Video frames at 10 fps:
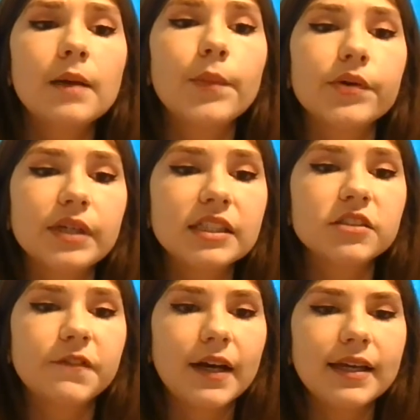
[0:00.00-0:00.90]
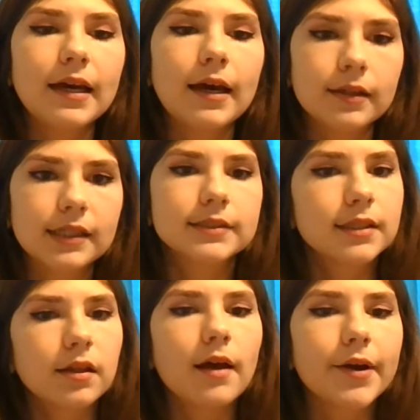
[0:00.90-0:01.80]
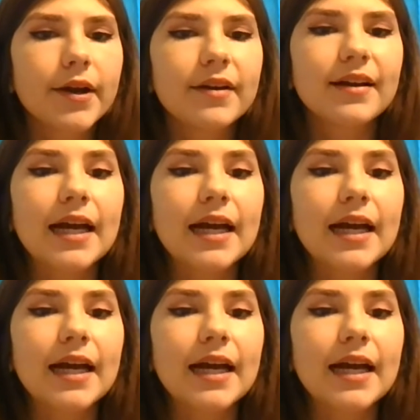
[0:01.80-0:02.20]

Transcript: But with each fight, I lasted longer.